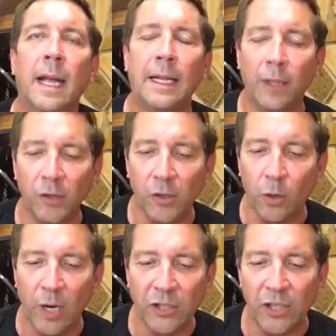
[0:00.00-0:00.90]
And those are
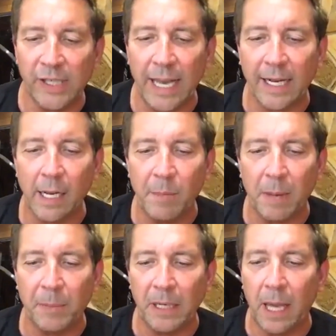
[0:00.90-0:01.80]
questions that come
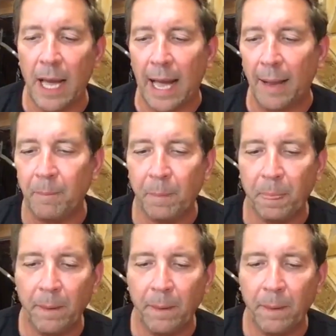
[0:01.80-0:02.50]
up a lot.